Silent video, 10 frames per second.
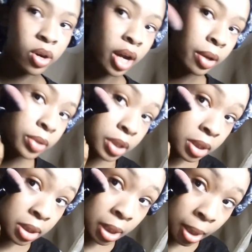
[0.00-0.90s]
I'll just
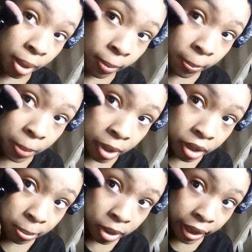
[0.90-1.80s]
put the
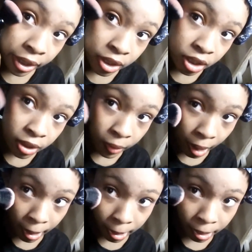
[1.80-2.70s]
blush right
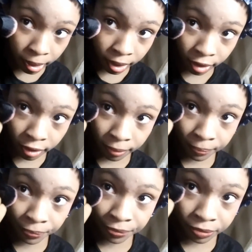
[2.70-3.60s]
under here
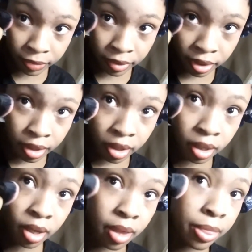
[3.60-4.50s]

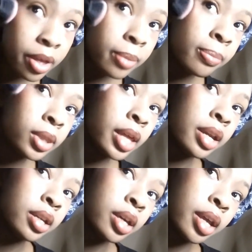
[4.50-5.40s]
and then
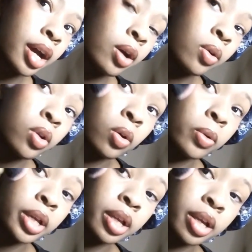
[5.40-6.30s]
blend it out
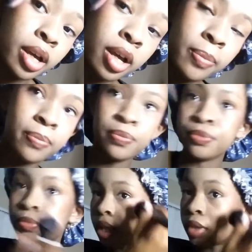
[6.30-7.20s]
going up
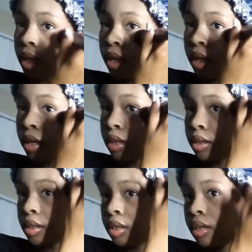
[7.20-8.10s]
and
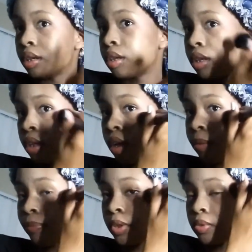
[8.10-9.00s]
yeah,
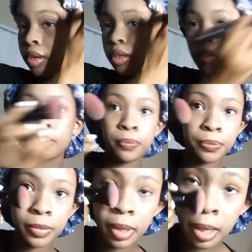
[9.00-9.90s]
that's what I do.
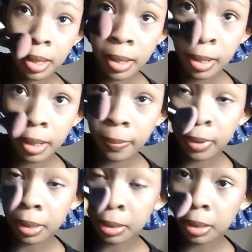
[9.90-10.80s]
And I
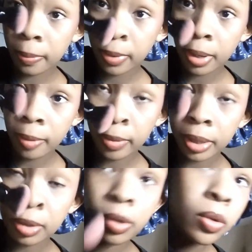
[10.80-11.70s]
put a little bit on my
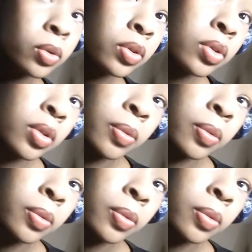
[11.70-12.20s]
nose.